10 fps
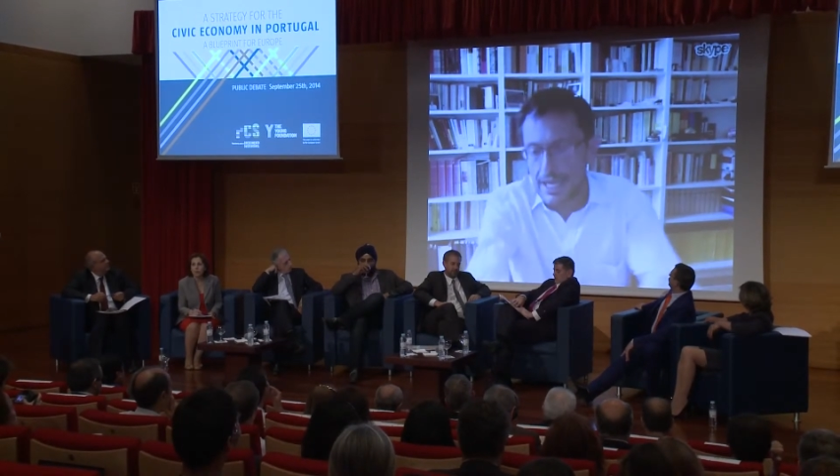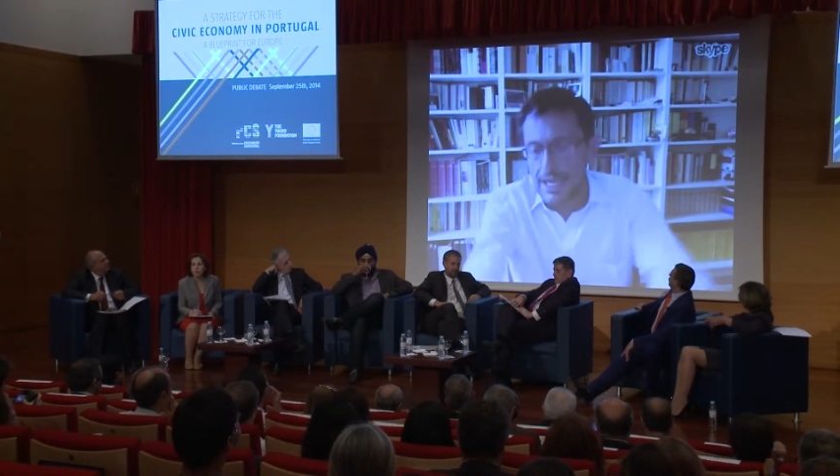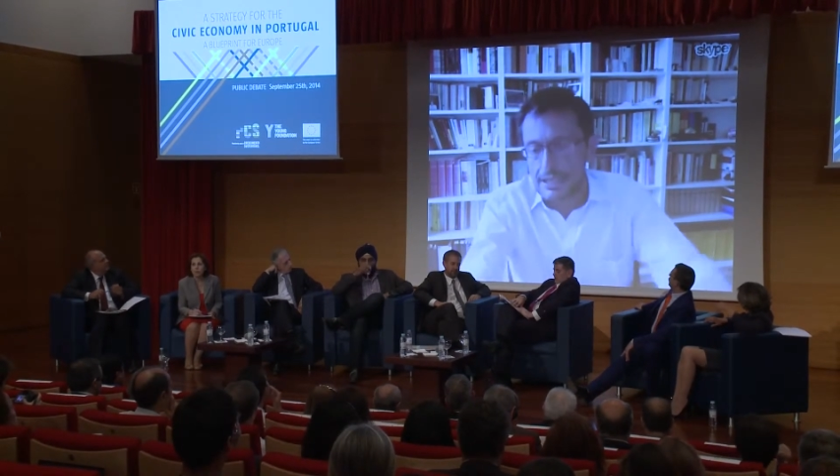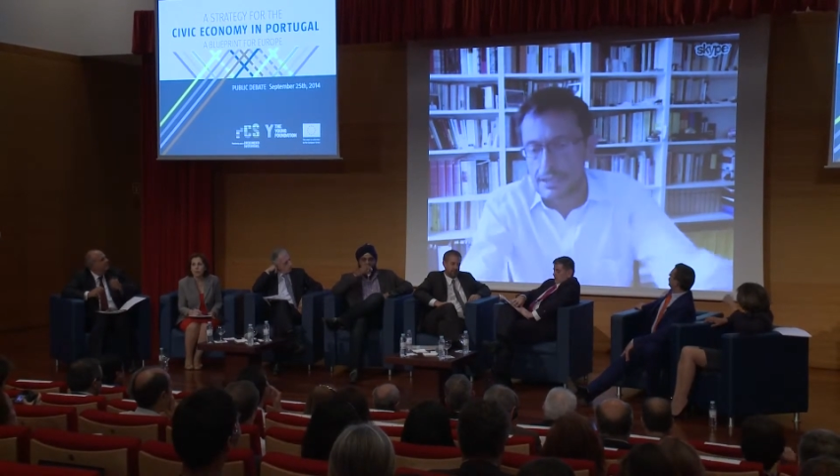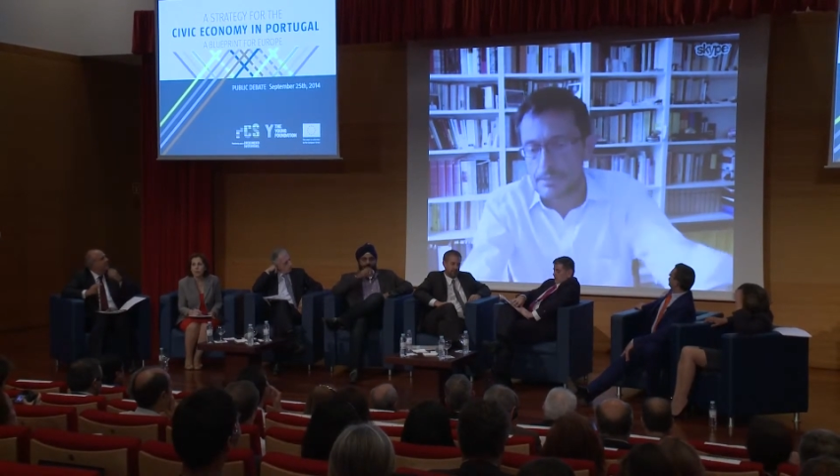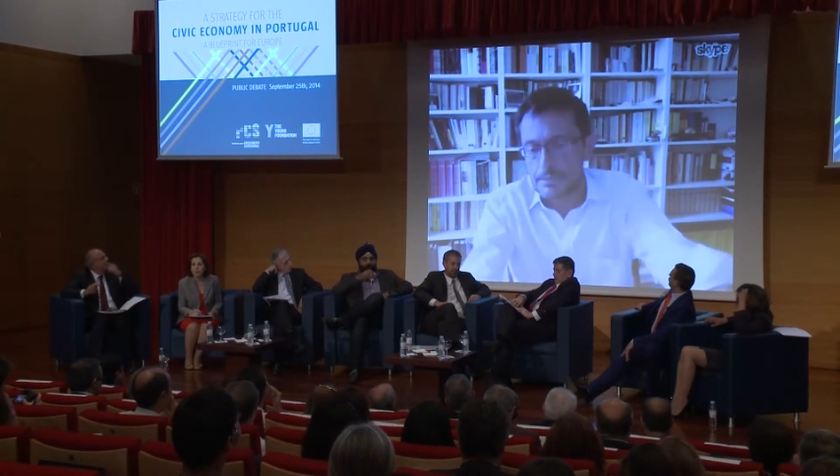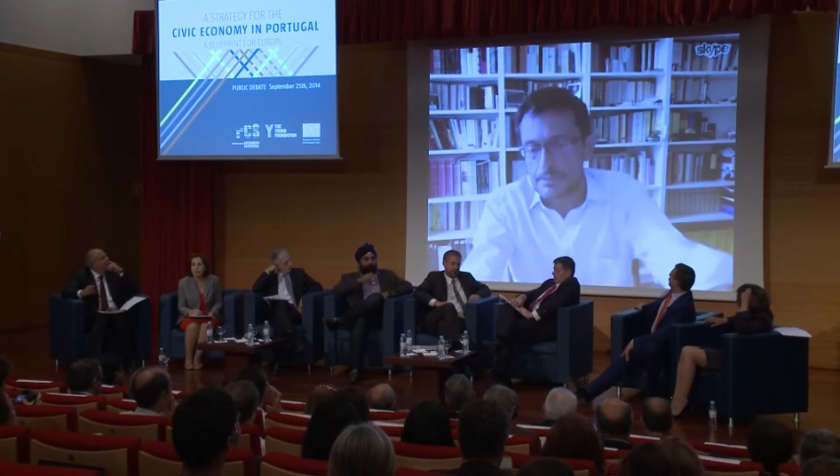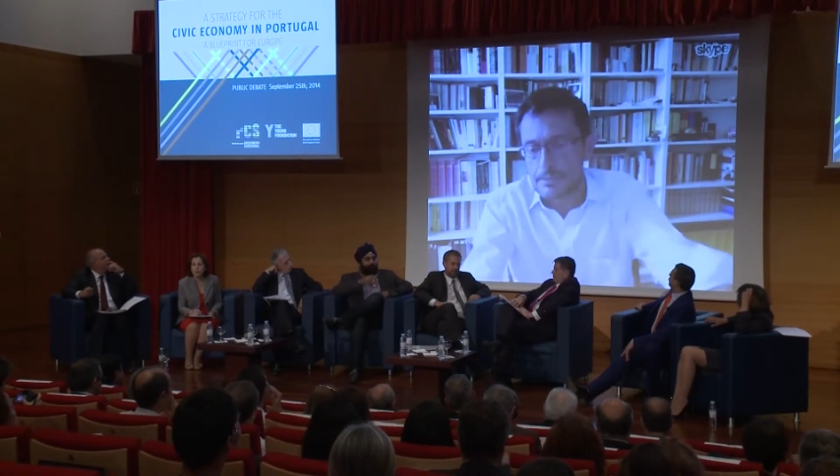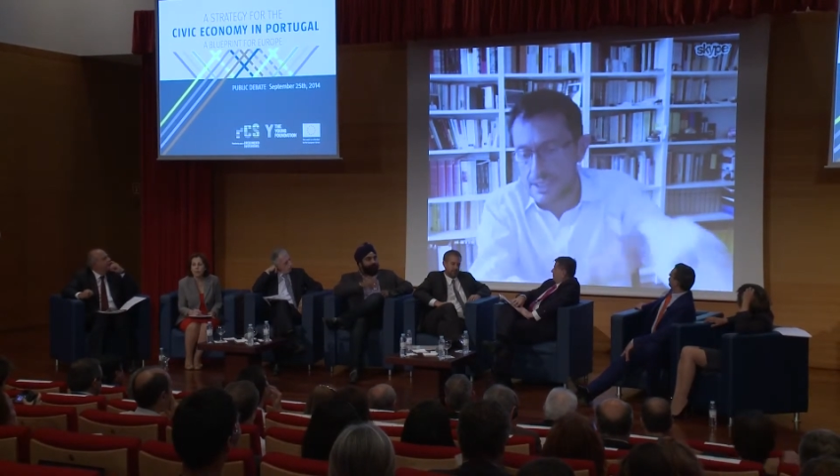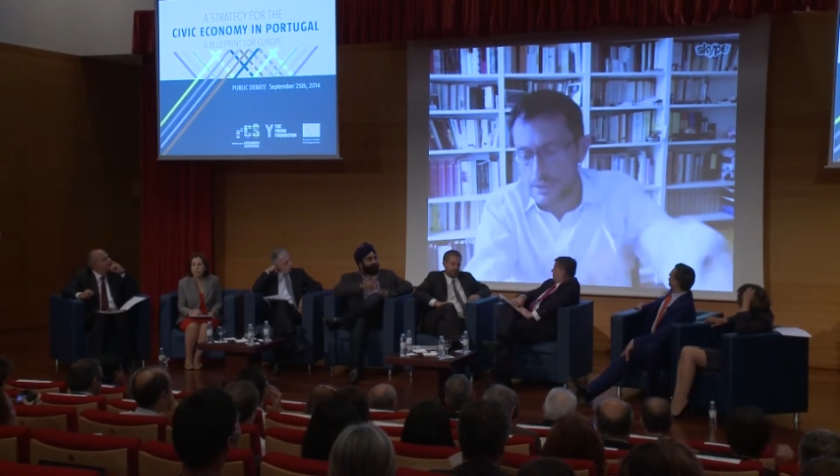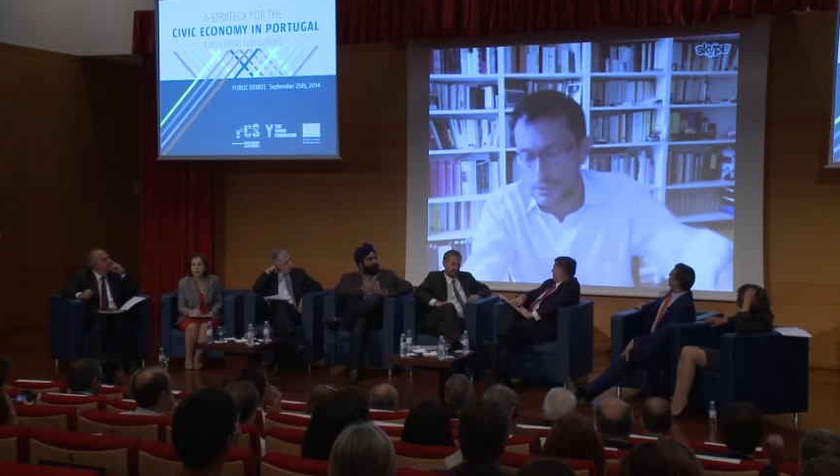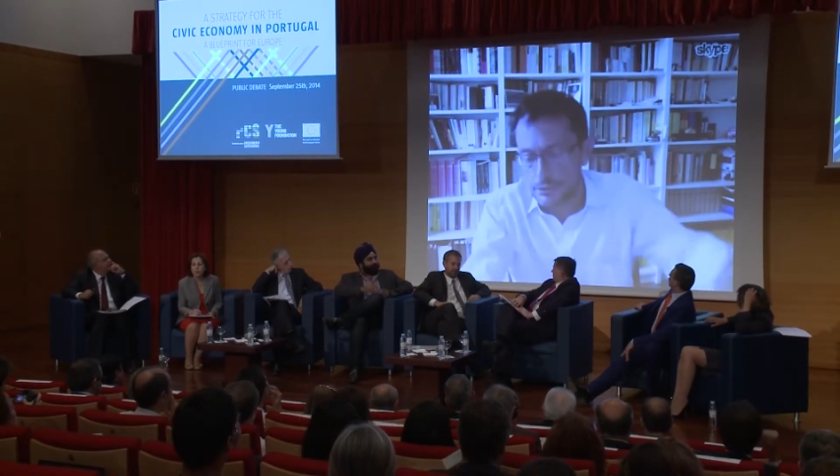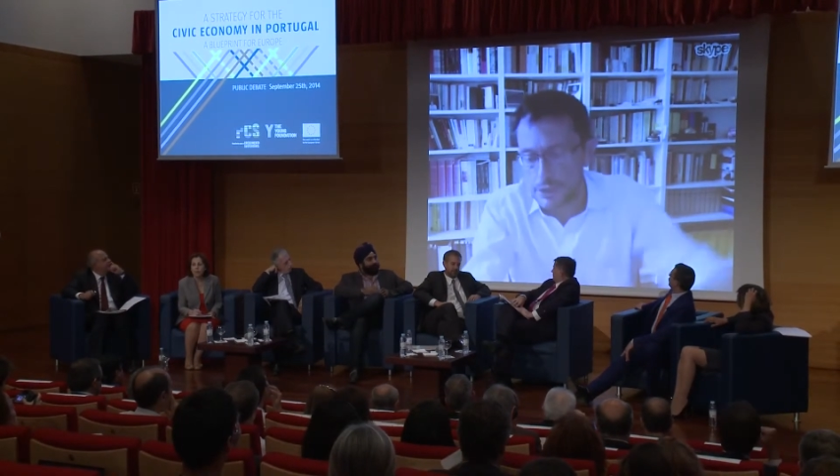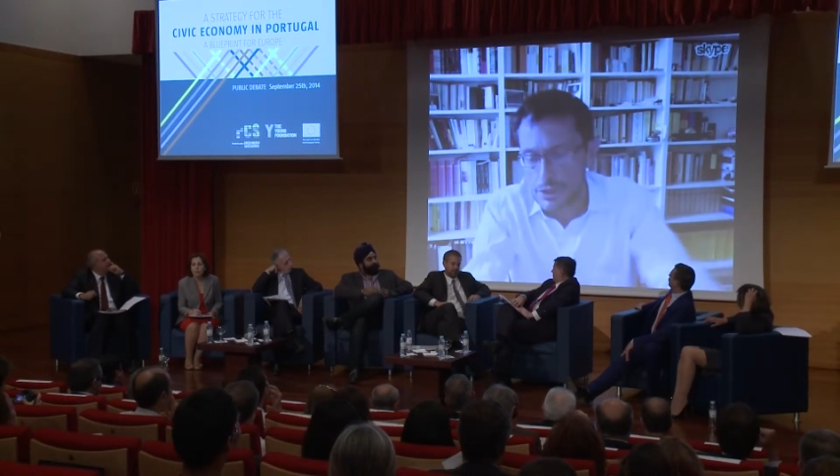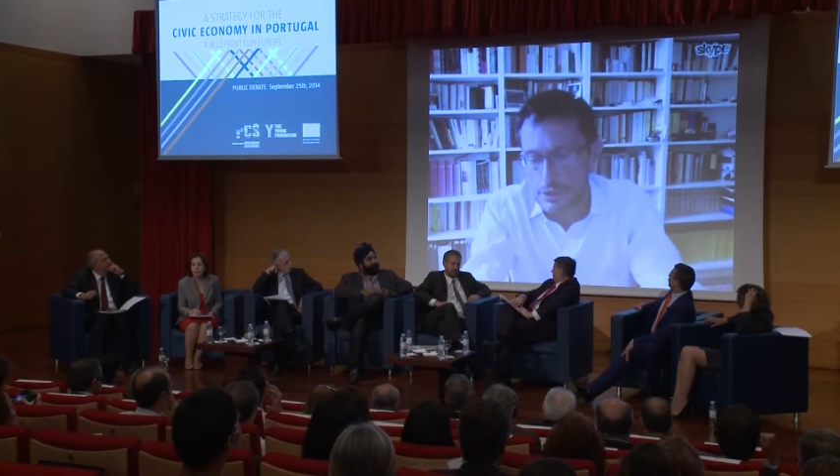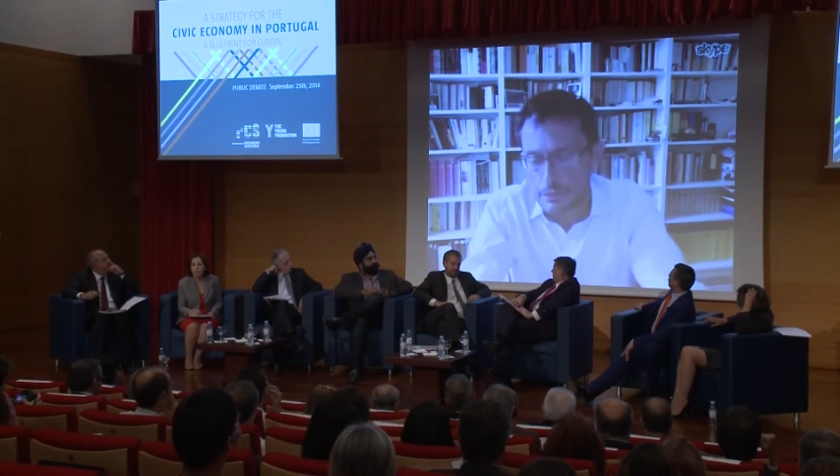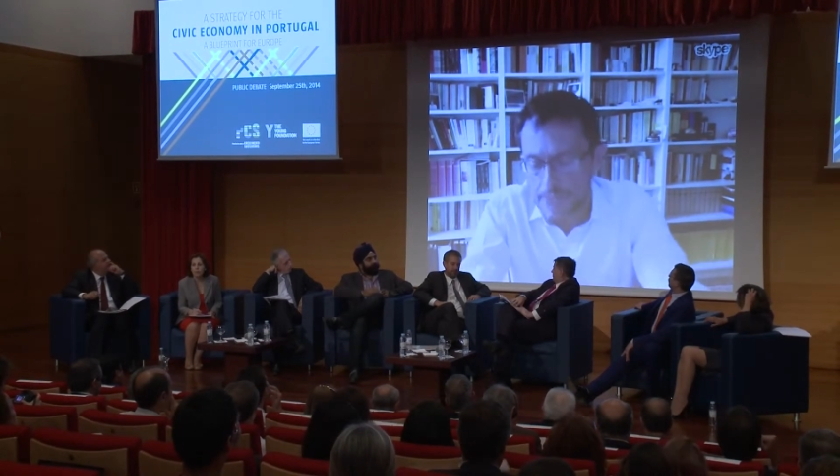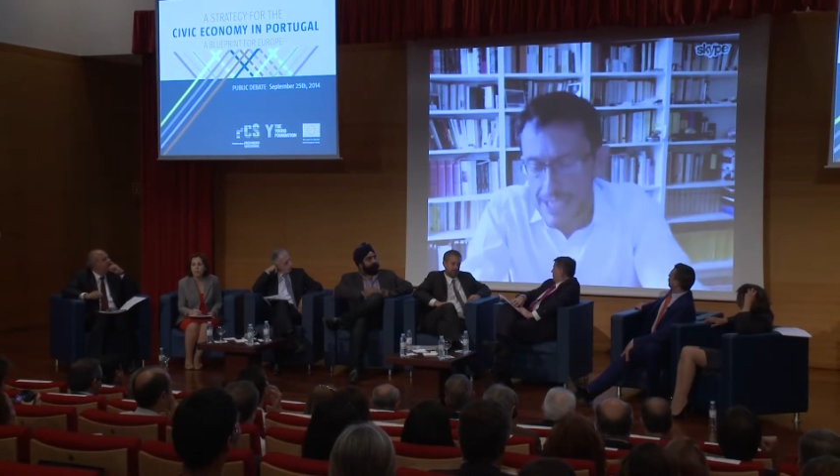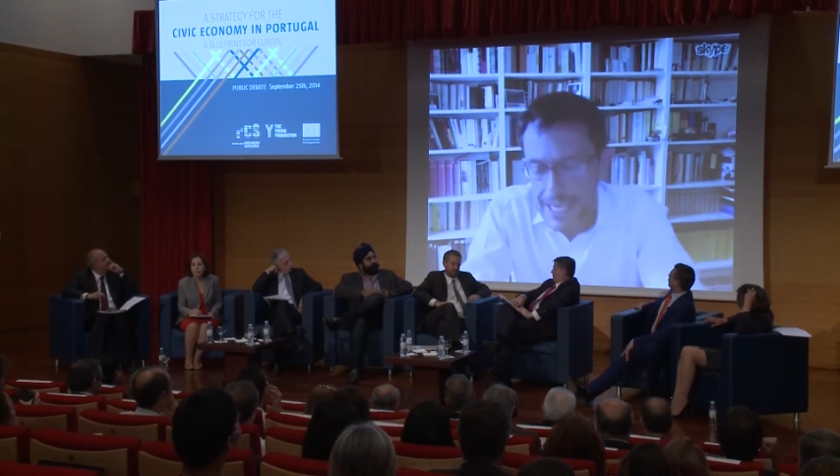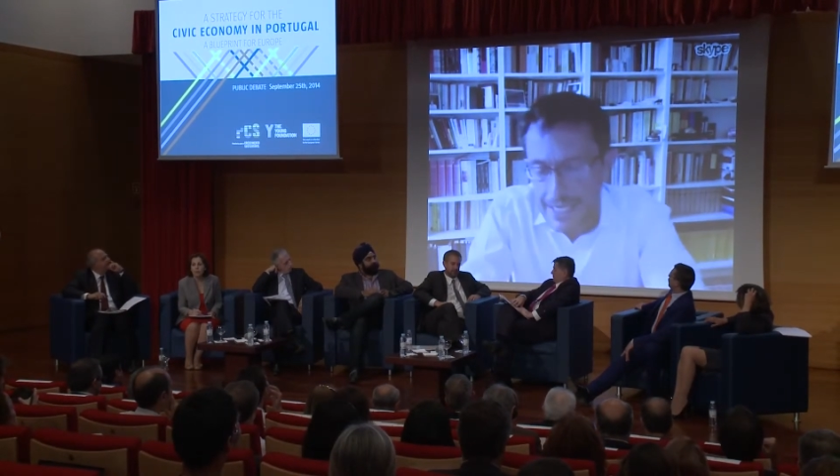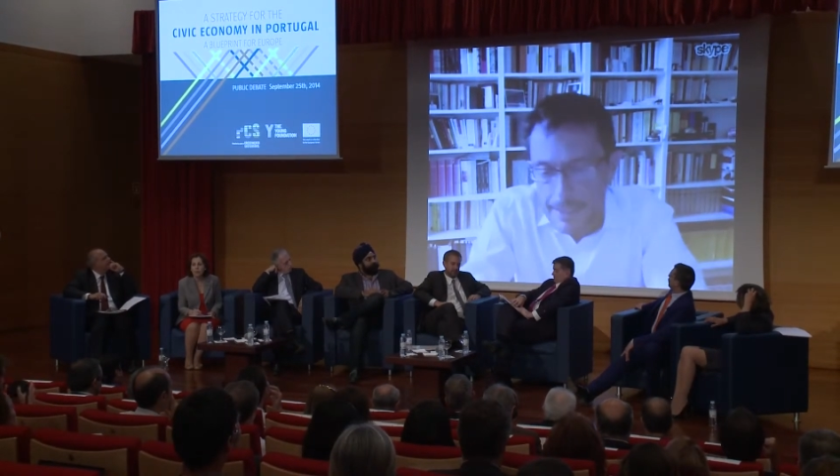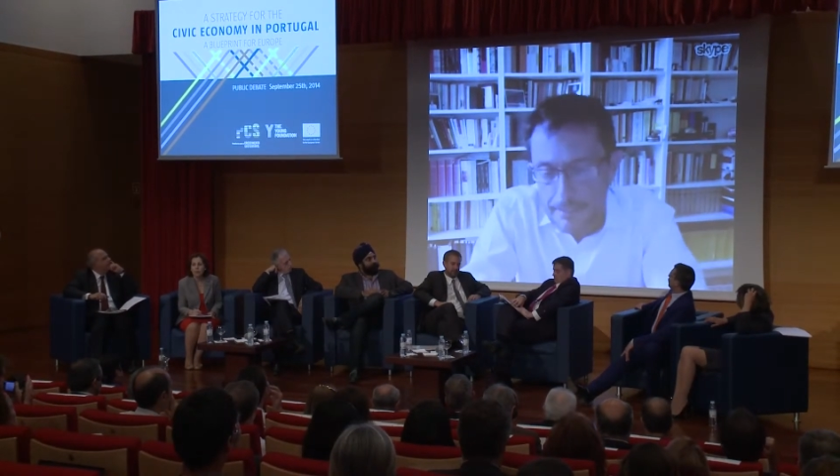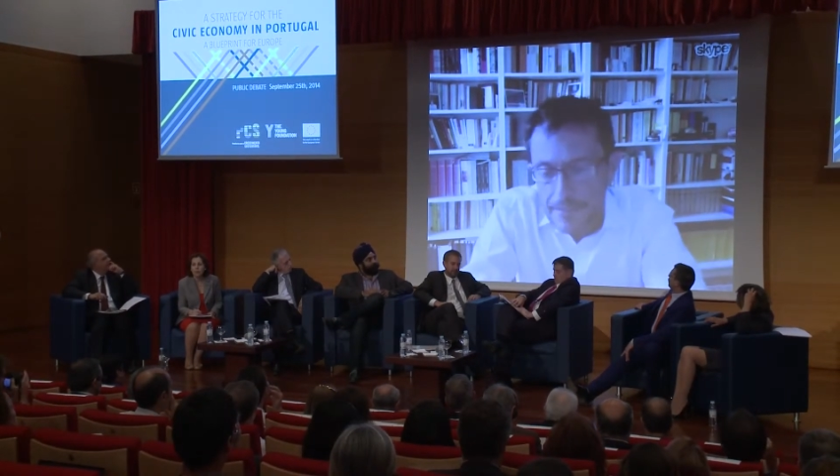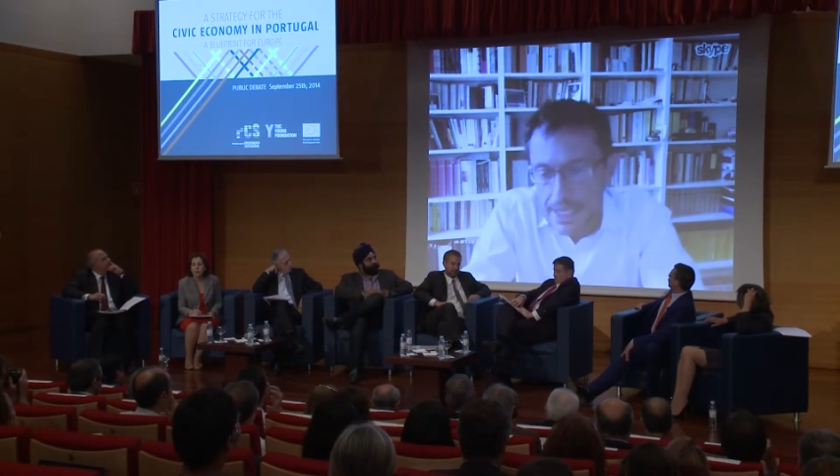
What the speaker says: at the Polytechnic University of Milan,